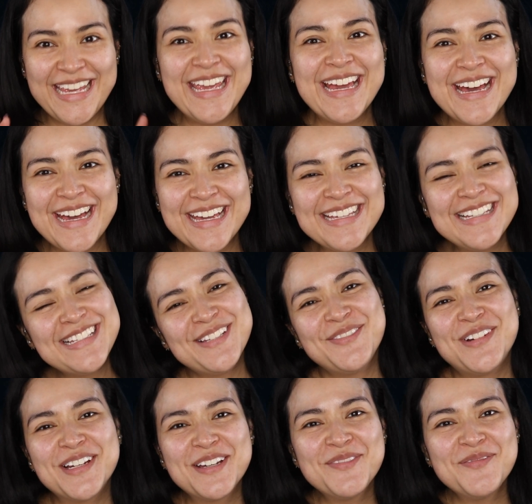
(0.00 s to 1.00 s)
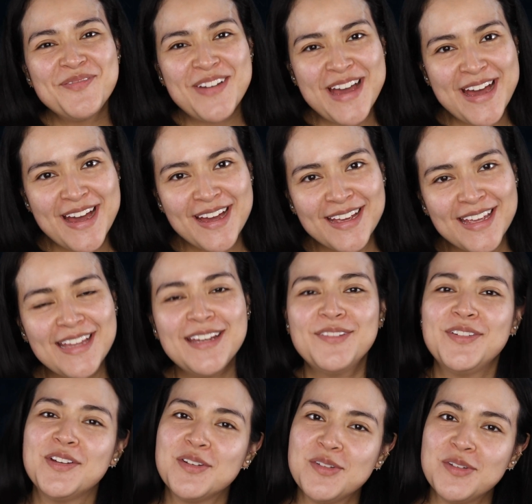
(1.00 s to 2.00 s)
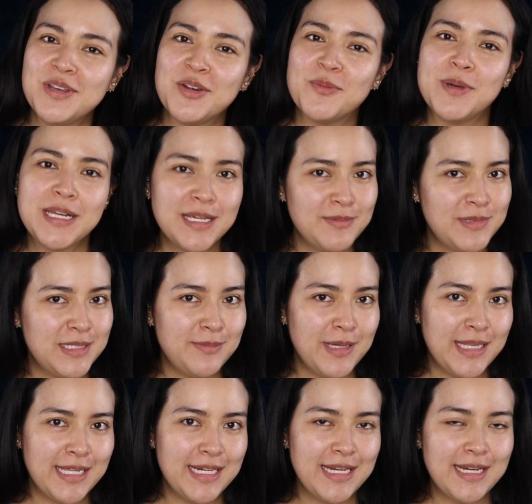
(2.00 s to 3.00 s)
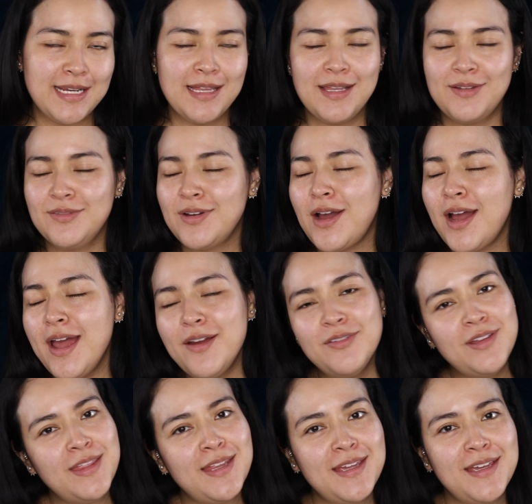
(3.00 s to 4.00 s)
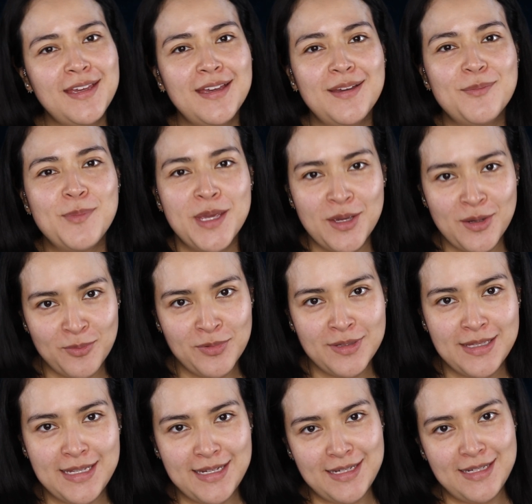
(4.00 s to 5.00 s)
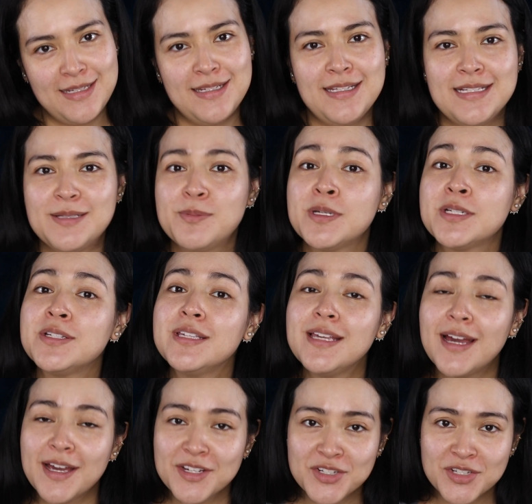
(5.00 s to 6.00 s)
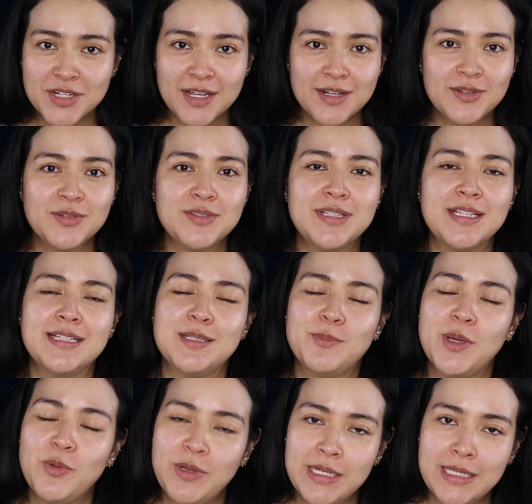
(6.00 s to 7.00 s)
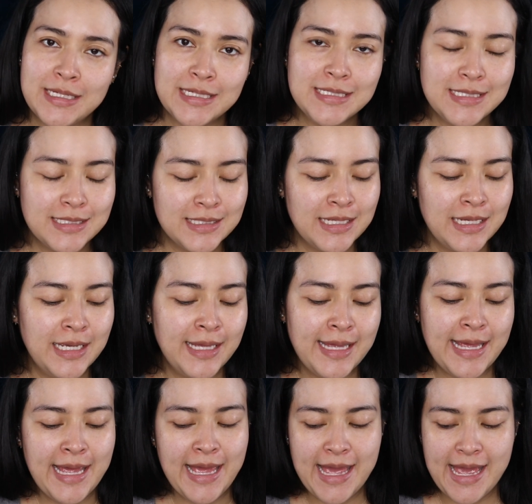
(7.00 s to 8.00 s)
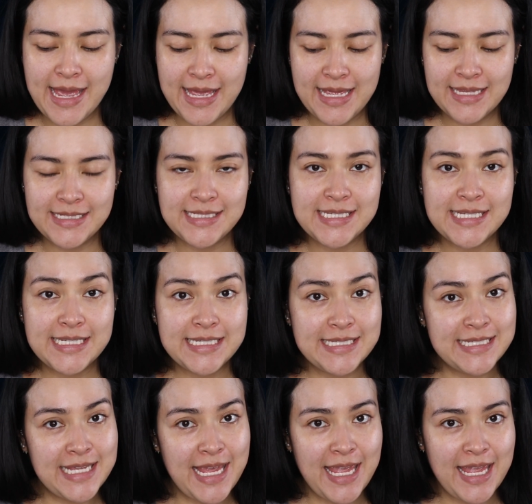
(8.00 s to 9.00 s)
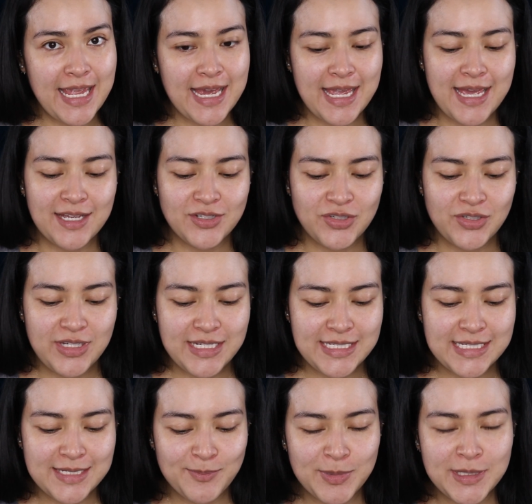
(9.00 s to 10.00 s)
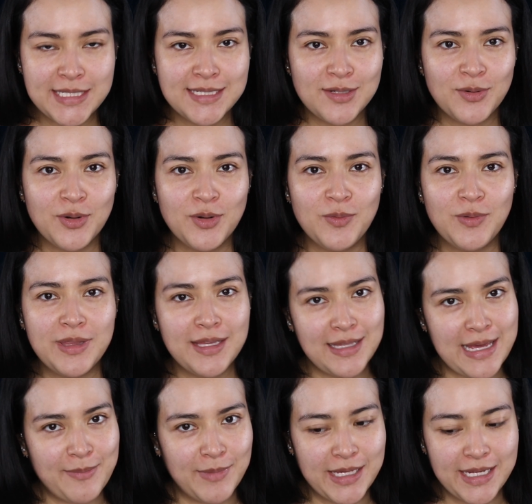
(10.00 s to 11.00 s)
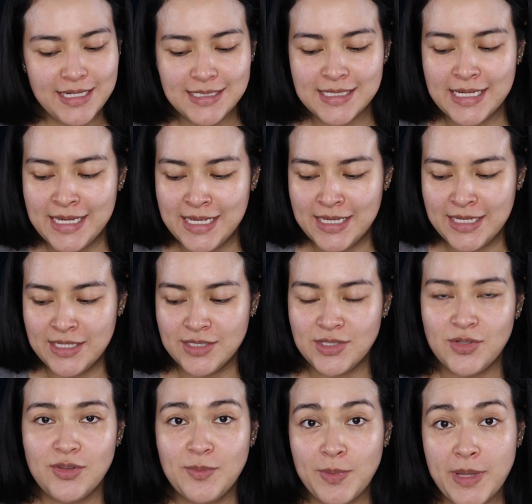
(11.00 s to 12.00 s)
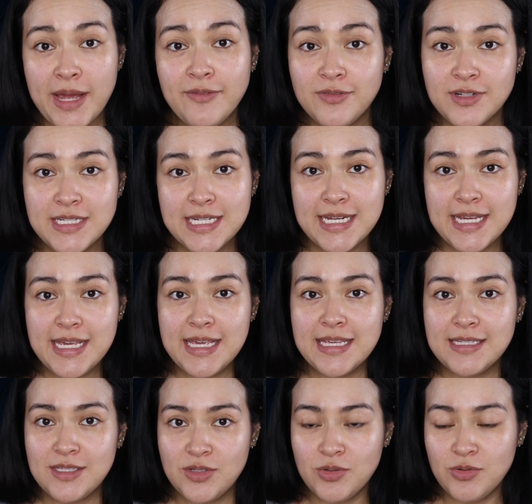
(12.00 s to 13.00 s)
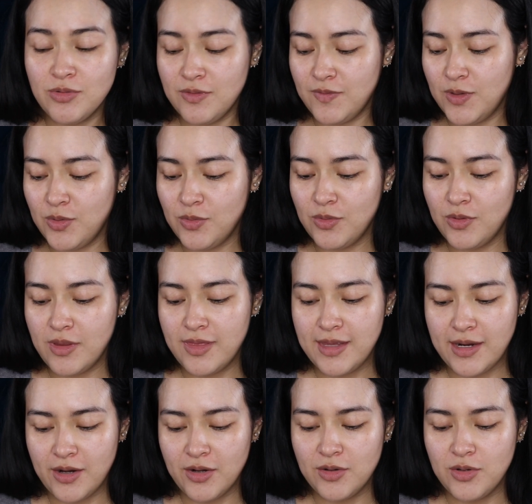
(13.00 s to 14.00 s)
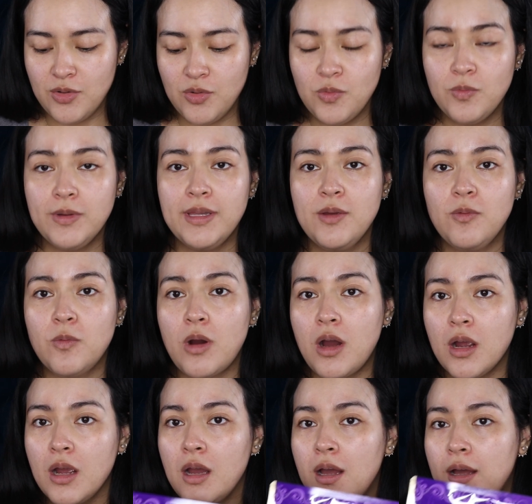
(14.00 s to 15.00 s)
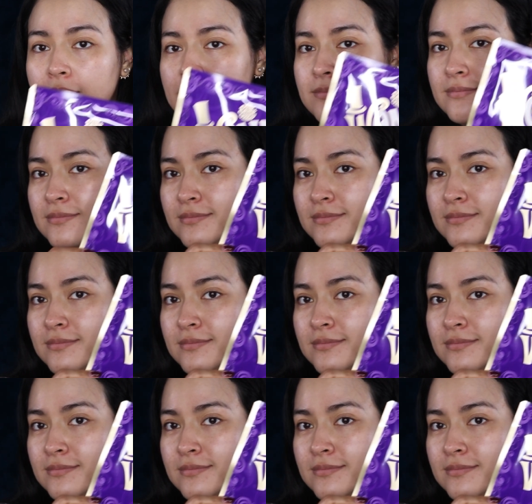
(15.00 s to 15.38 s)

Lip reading: Hey guys, welcome back. And if you're new here, my name is Melody and I love everything makeup related, especially eyeshadows. That's my weakness. And today I actually did place an order with Glamlite. So the plan for today is to review their new Willy Wonka